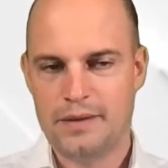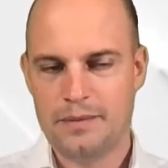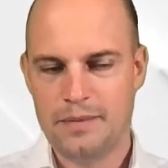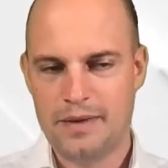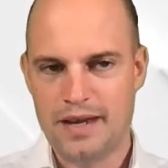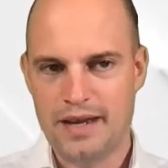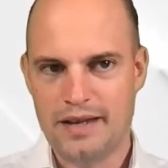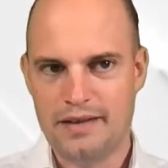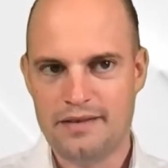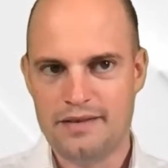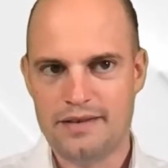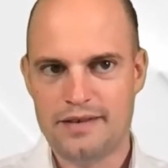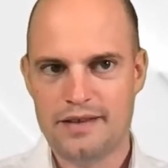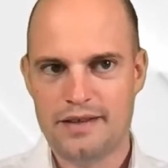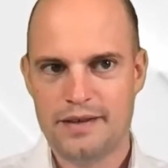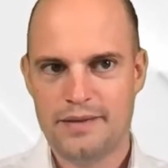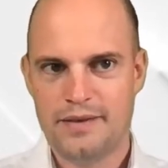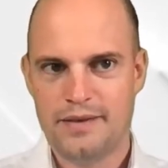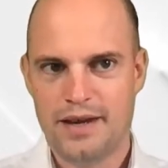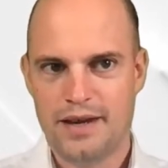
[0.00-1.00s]

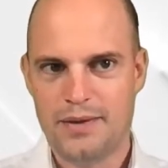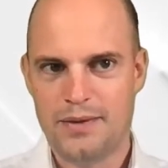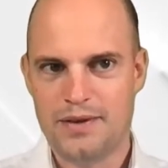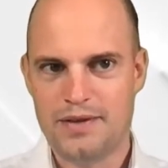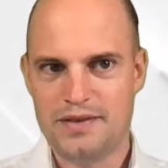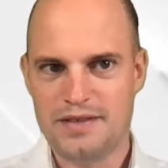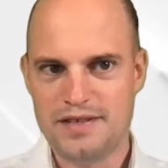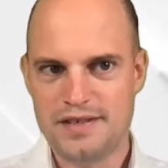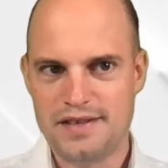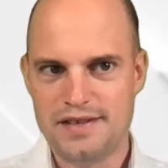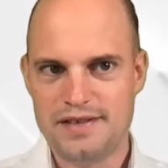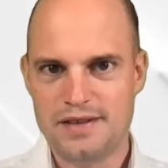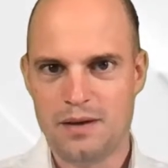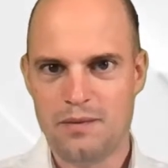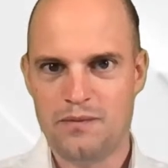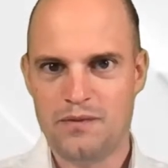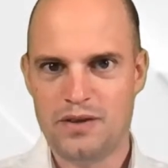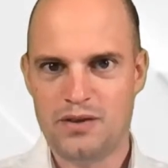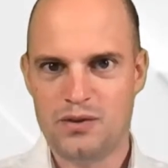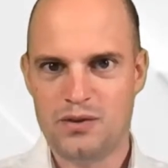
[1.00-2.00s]
Hence, I think this is
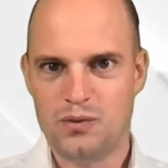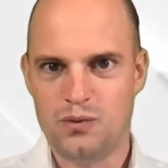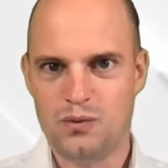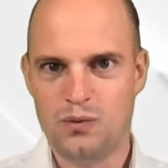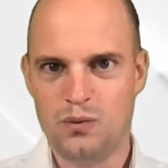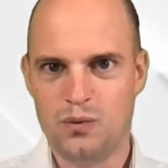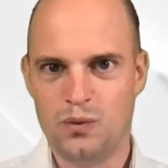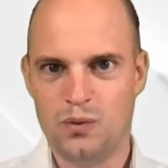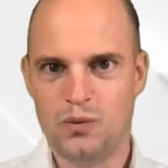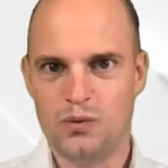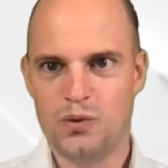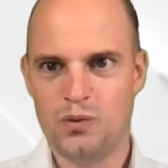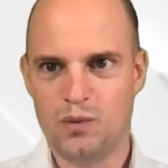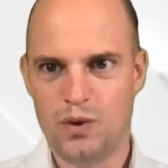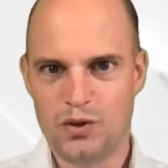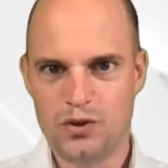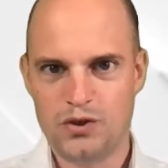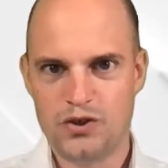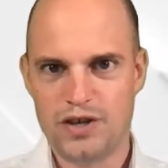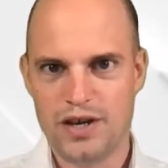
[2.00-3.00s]
something to
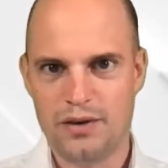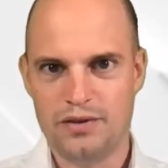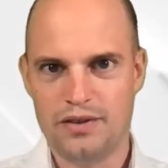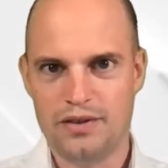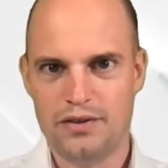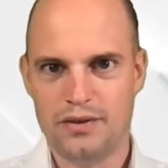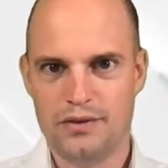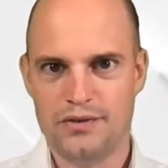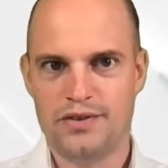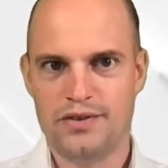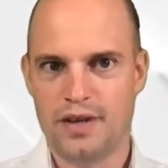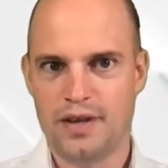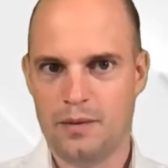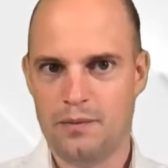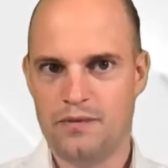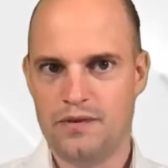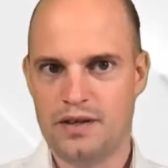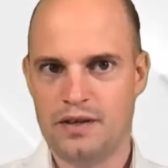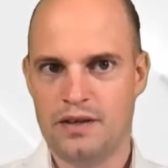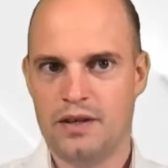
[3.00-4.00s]
watch out, and also
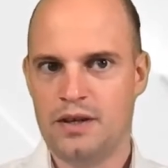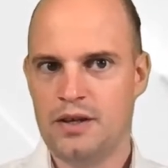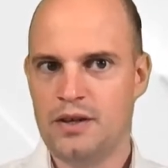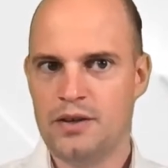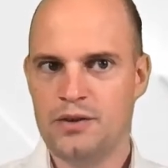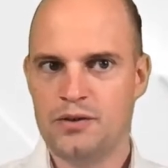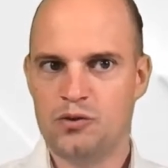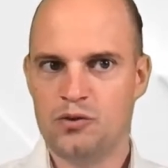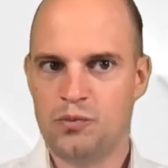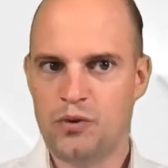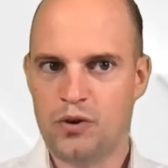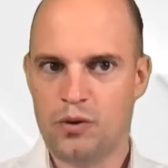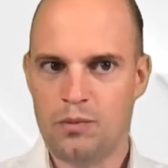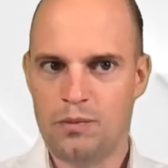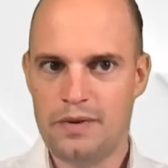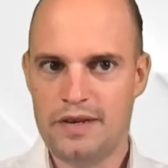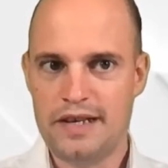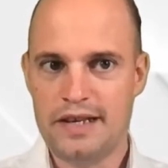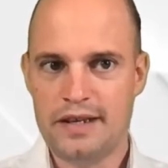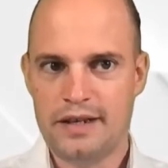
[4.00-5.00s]
something to
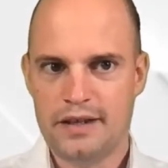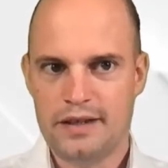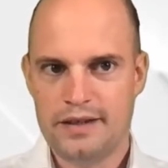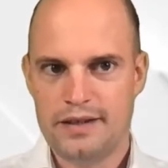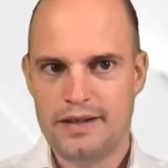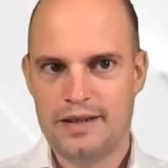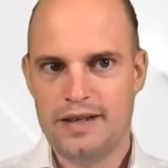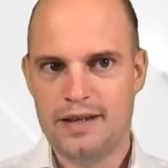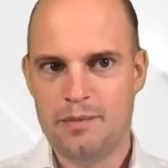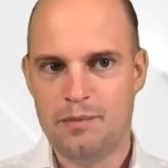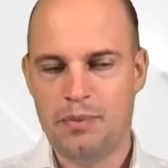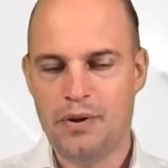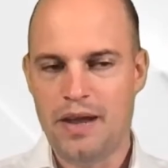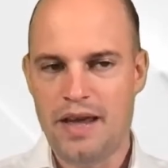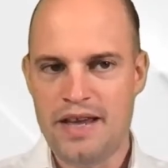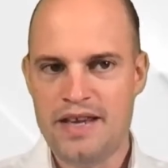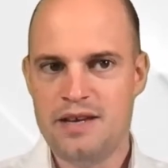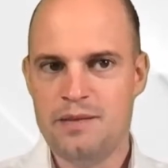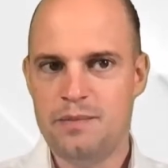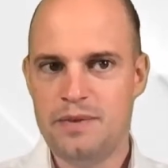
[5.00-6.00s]
probably
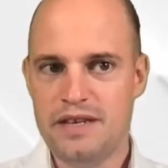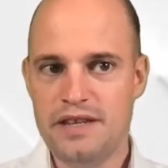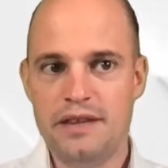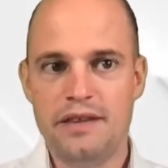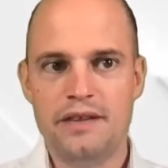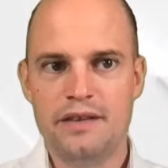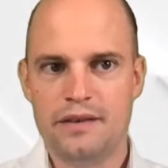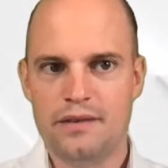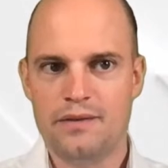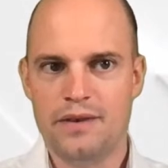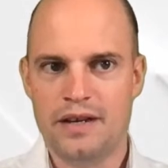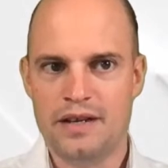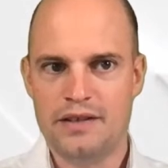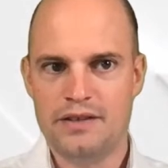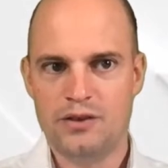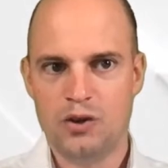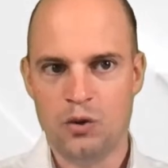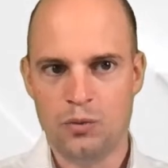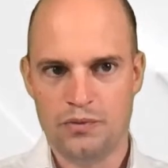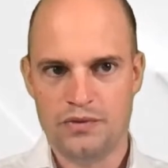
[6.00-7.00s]
play a bit when
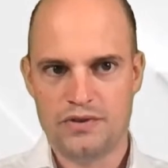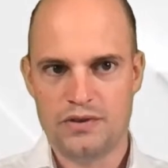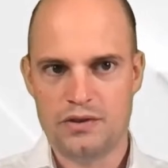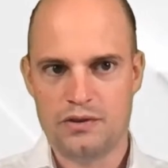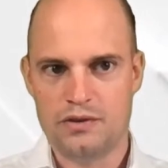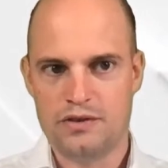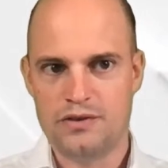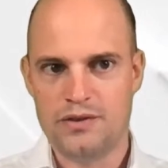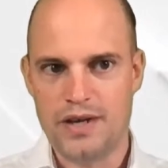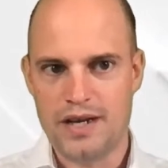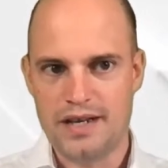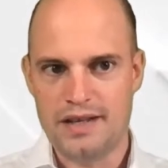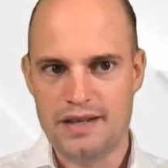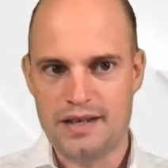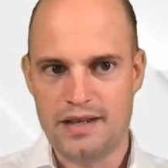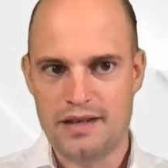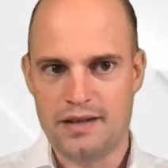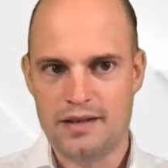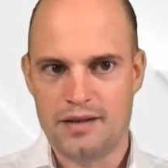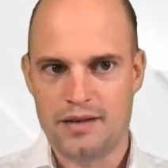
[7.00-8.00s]
it comes to your
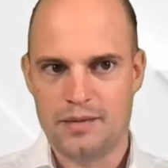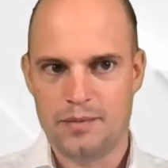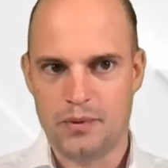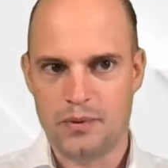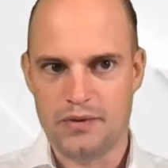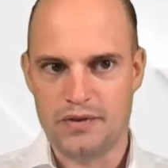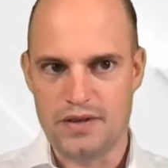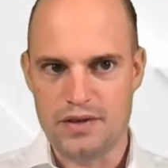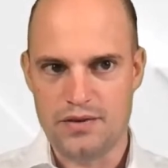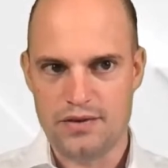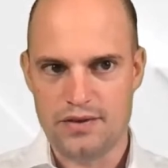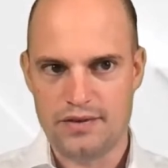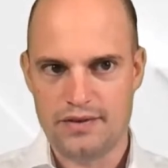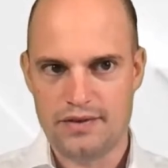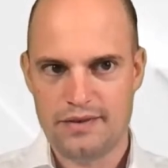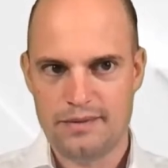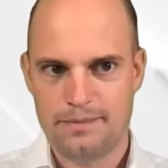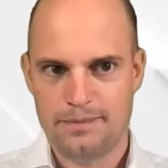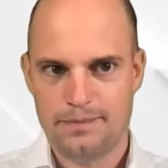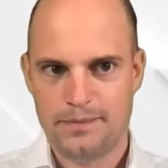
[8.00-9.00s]
trading
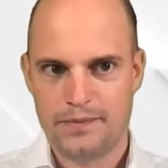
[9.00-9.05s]
positions.